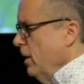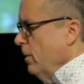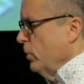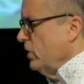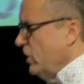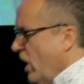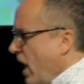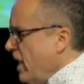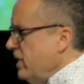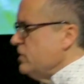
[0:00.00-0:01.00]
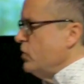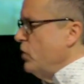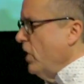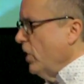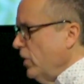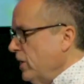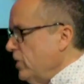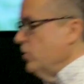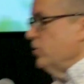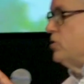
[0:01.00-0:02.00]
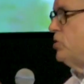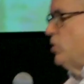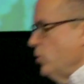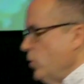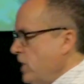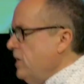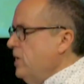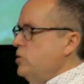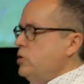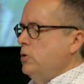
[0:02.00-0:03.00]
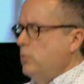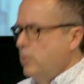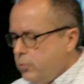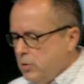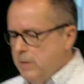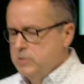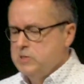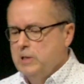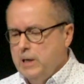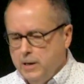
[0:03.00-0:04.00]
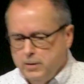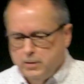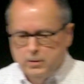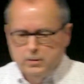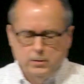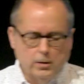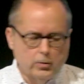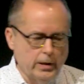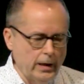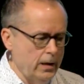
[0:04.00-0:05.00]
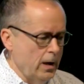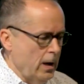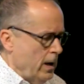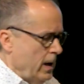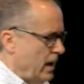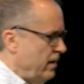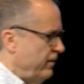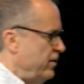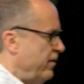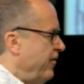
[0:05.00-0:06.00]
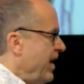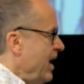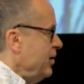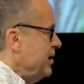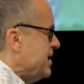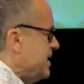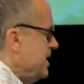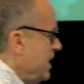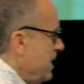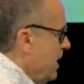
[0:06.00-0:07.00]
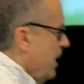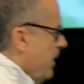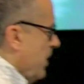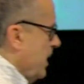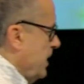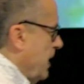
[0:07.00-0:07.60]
but God is there in your journey to the promised land. Okay? And if you fail to see that